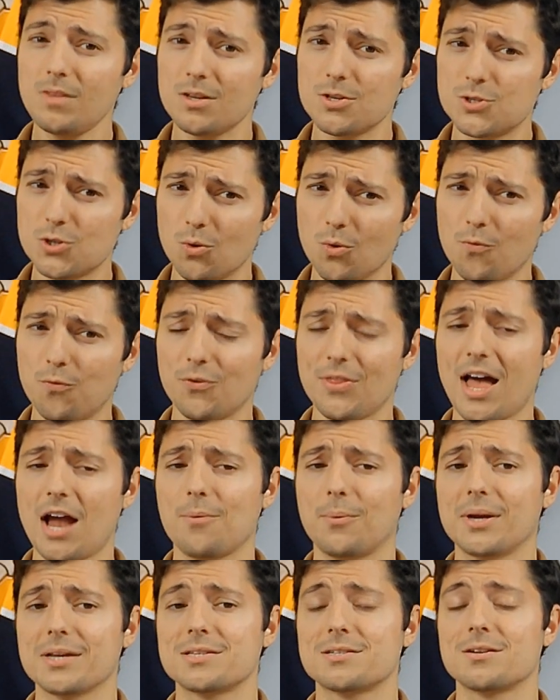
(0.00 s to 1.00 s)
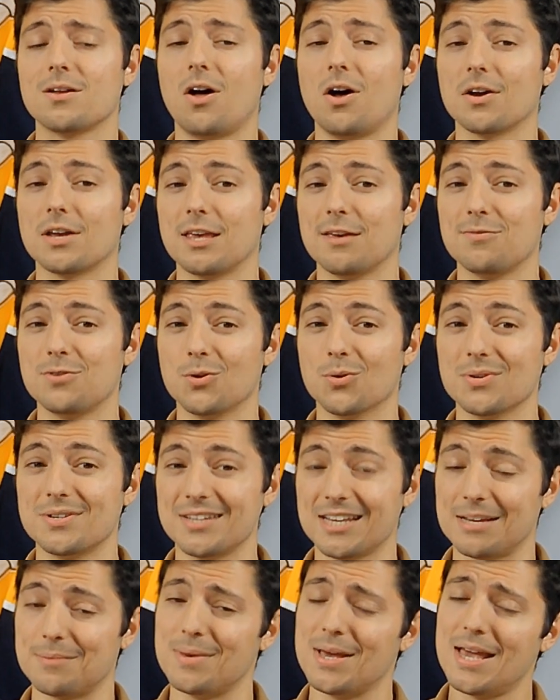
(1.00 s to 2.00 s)
So for that reason, I'll give your
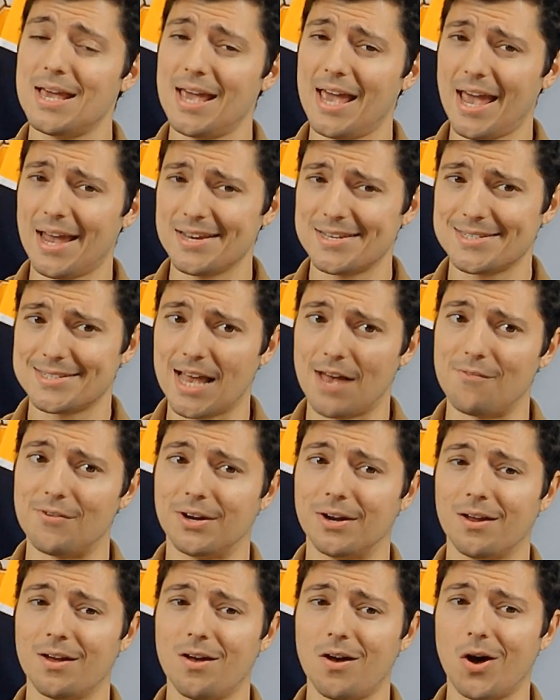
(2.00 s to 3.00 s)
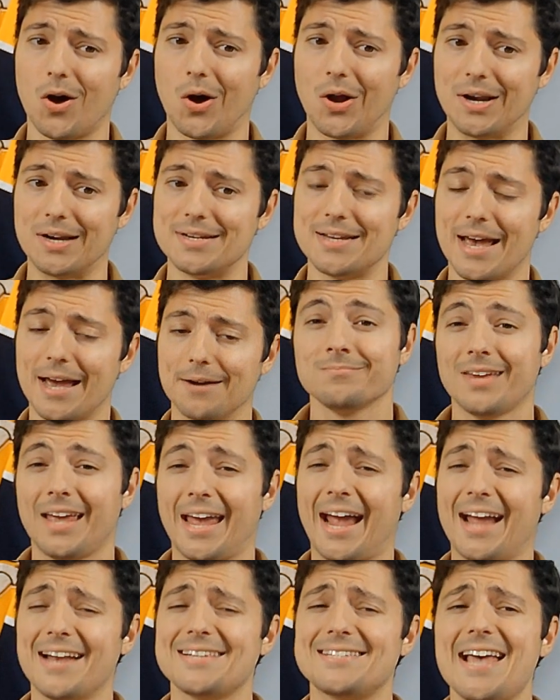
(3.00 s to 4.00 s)
team a 7 on 10.
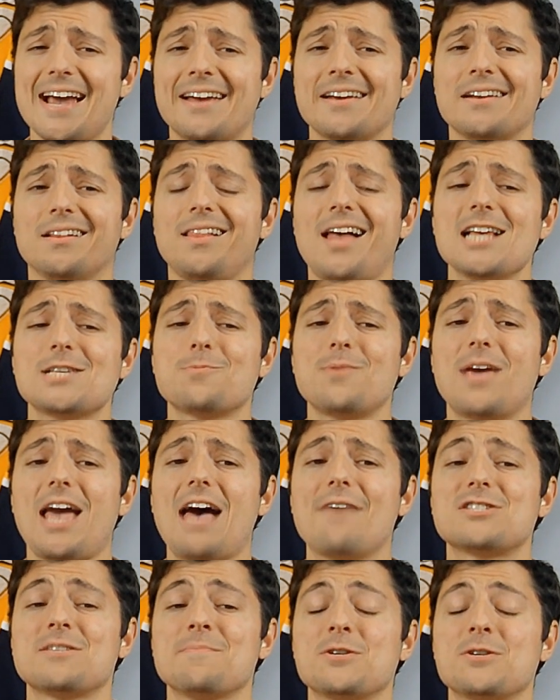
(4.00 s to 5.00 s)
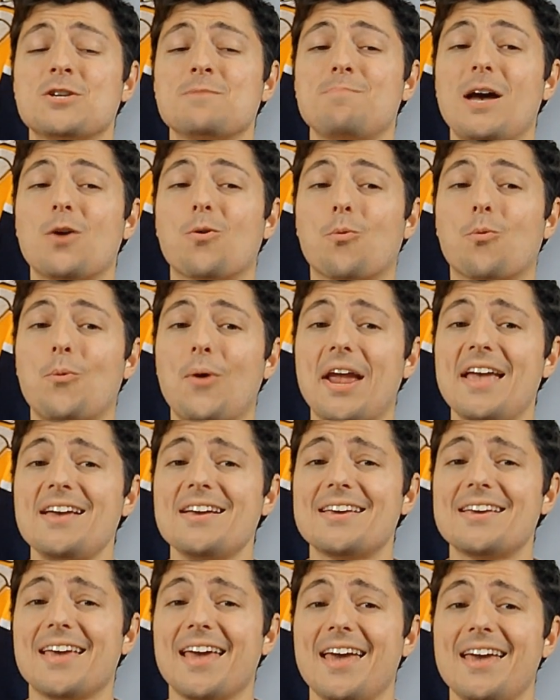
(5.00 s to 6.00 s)
And second to last, we have a submission by Ray
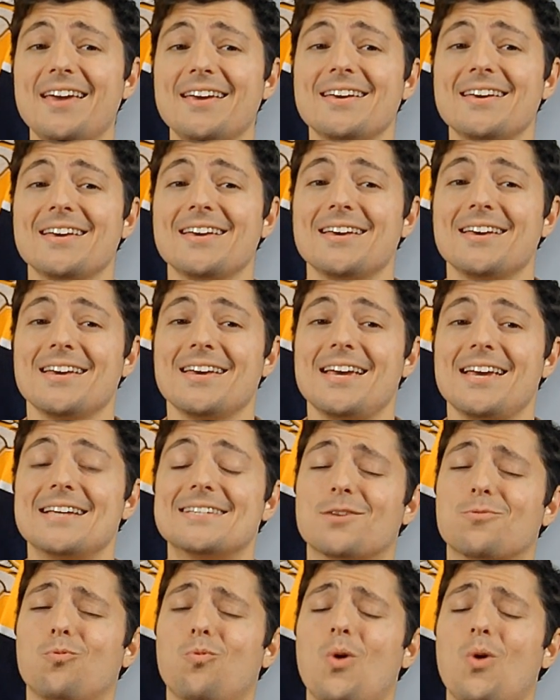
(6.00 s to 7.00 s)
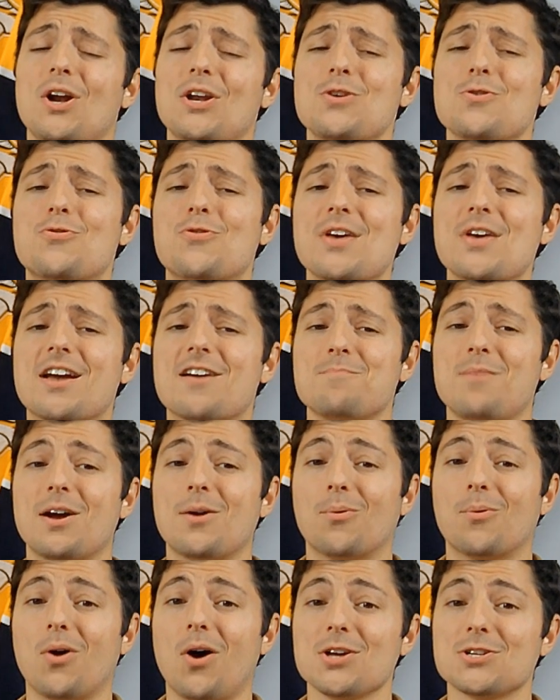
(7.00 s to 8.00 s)
K. He said, what do you think of my
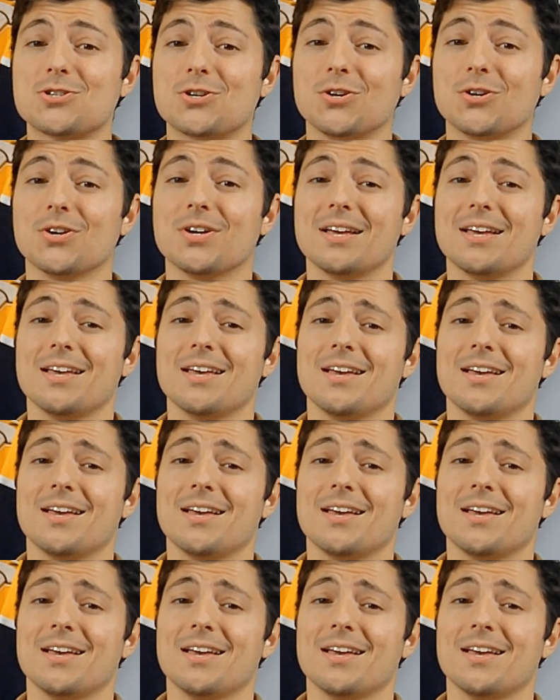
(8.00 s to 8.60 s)
roster?